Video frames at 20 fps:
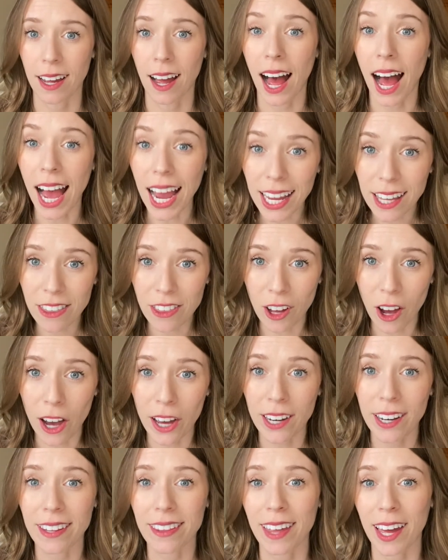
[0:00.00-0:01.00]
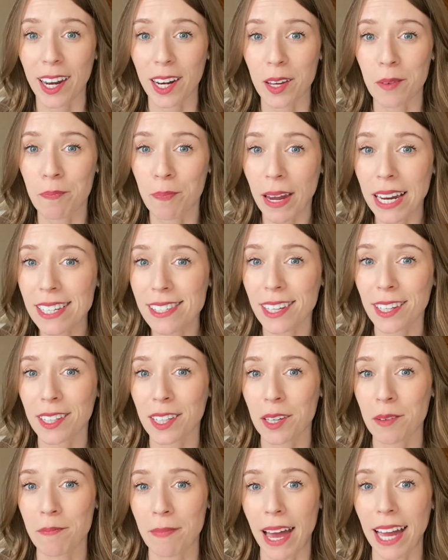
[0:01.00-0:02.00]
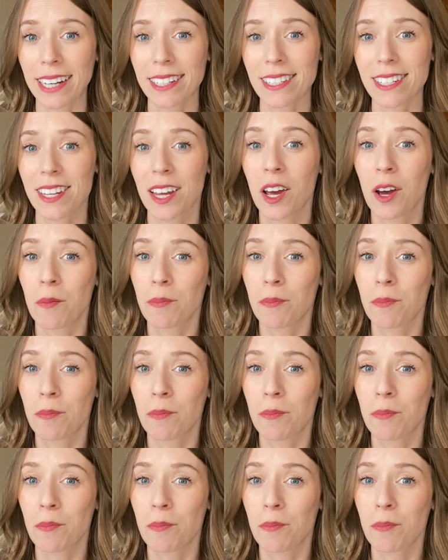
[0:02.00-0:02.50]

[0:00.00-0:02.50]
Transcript: I thought that it basically meant